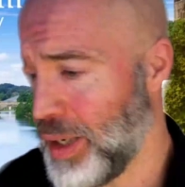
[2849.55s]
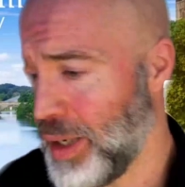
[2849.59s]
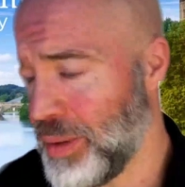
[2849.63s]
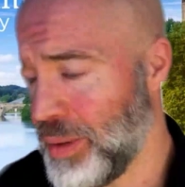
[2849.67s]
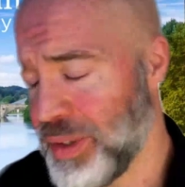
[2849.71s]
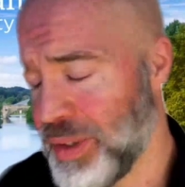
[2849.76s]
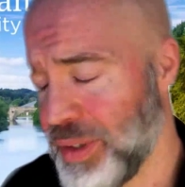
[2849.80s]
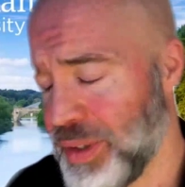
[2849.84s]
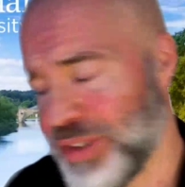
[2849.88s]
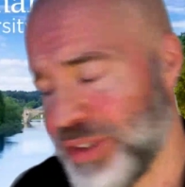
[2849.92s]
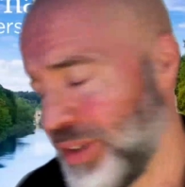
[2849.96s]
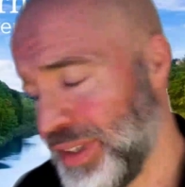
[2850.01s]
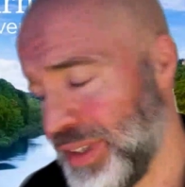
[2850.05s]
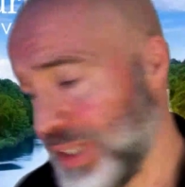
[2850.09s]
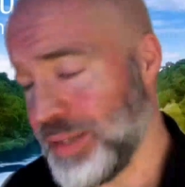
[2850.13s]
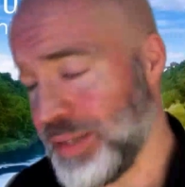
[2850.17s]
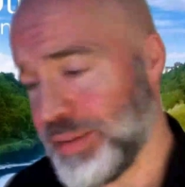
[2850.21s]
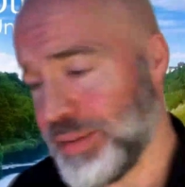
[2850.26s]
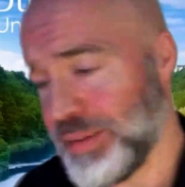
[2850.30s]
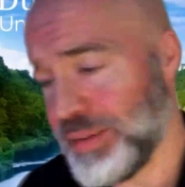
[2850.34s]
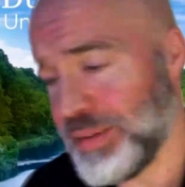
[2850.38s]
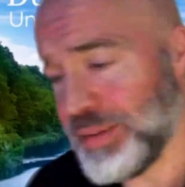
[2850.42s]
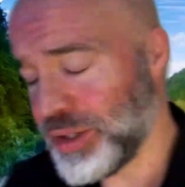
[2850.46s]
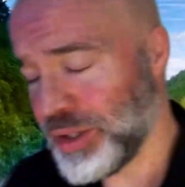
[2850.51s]

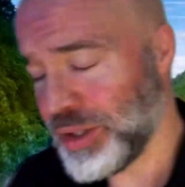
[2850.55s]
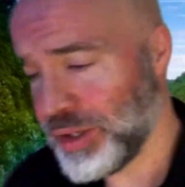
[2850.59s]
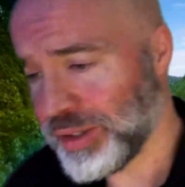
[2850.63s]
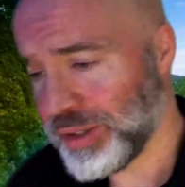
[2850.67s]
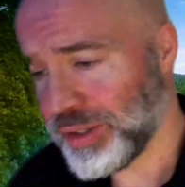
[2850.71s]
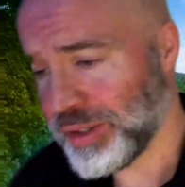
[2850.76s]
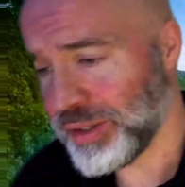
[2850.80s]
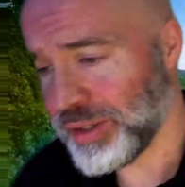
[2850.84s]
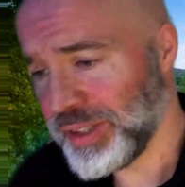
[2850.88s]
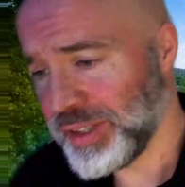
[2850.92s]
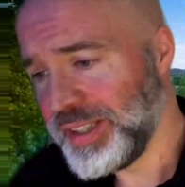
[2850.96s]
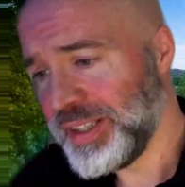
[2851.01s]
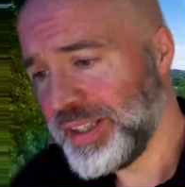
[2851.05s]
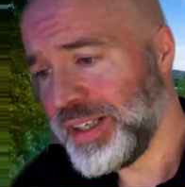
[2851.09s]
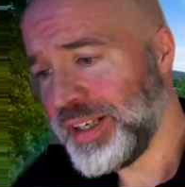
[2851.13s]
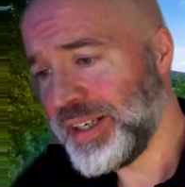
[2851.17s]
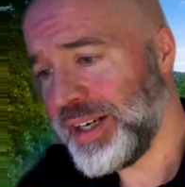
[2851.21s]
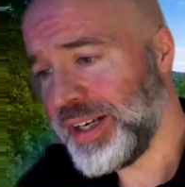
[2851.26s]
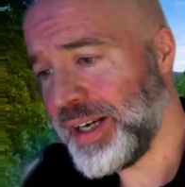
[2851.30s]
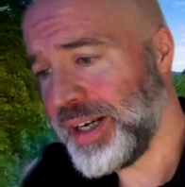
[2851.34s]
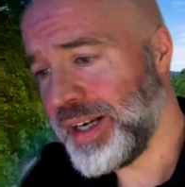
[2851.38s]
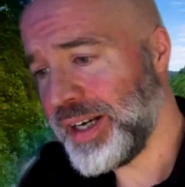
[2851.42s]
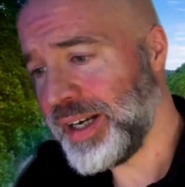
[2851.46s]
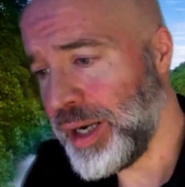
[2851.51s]
Hong Kong,
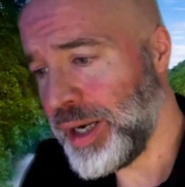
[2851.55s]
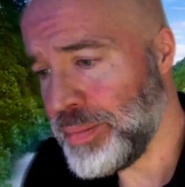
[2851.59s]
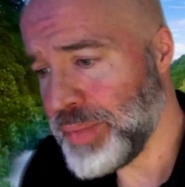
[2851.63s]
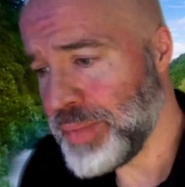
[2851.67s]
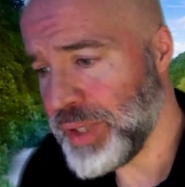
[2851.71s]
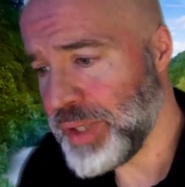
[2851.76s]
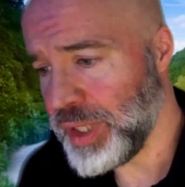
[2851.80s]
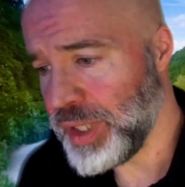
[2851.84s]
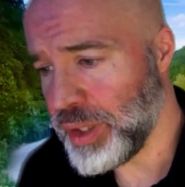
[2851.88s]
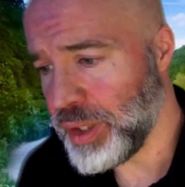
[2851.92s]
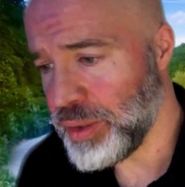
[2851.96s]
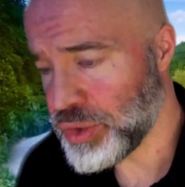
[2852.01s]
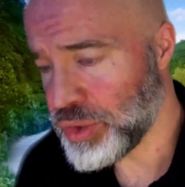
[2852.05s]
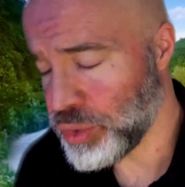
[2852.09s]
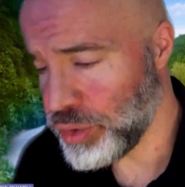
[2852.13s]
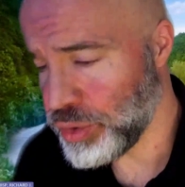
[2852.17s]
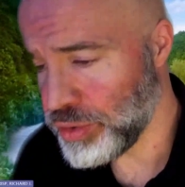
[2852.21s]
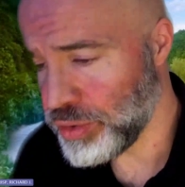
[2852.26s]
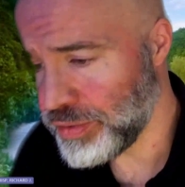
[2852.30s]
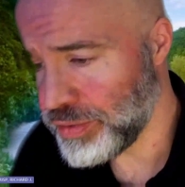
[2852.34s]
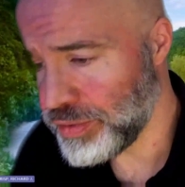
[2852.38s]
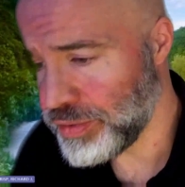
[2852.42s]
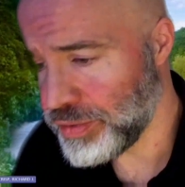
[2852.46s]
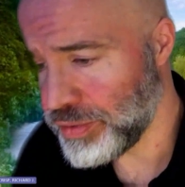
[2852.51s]

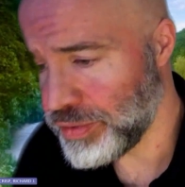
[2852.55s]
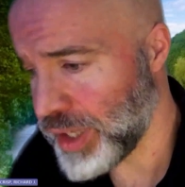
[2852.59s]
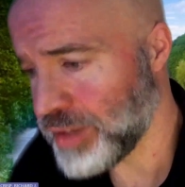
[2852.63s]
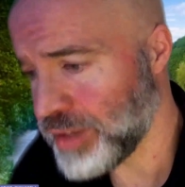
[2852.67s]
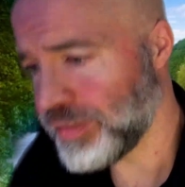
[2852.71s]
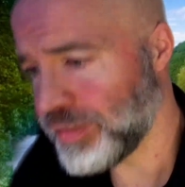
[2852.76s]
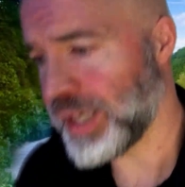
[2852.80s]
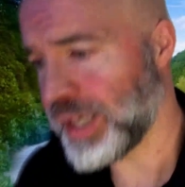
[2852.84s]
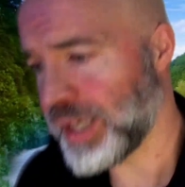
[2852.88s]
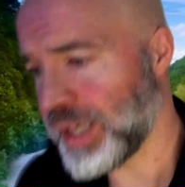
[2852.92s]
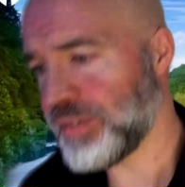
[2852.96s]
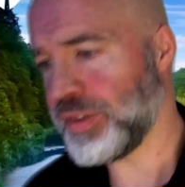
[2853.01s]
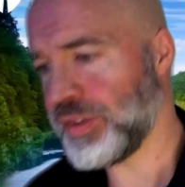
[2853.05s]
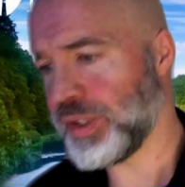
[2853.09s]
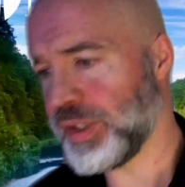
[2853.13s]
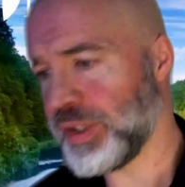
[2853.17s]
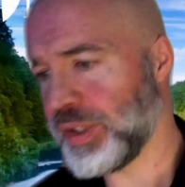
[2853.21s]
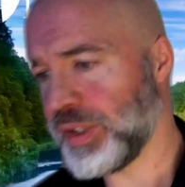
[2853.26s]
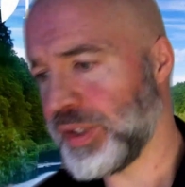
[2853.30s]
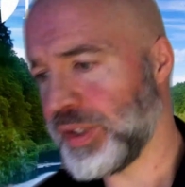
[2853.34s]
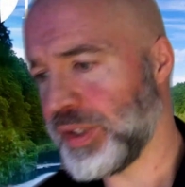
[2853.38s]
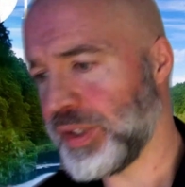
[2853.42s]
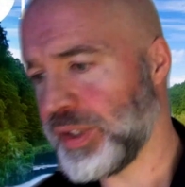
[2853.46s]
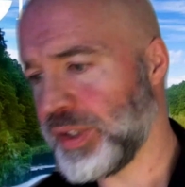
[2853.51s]
sort of flying the flag for
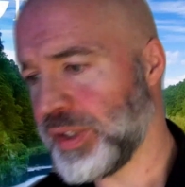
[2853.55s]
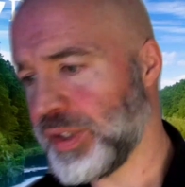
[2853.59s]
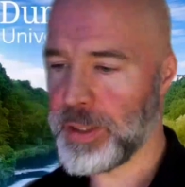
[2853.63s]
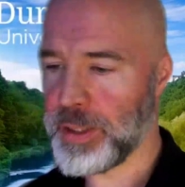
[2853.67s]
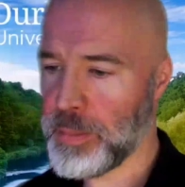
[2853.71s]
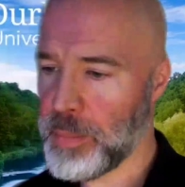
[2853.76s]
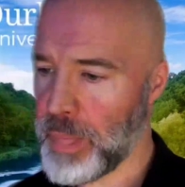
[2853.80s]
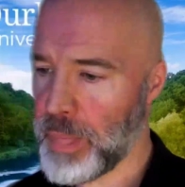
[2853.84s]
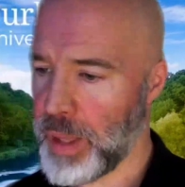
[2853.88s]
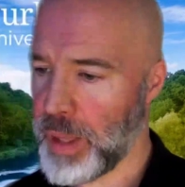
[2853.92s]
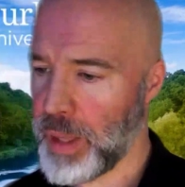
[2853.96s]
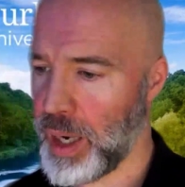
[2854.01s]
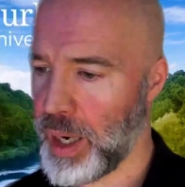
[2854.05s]
the company,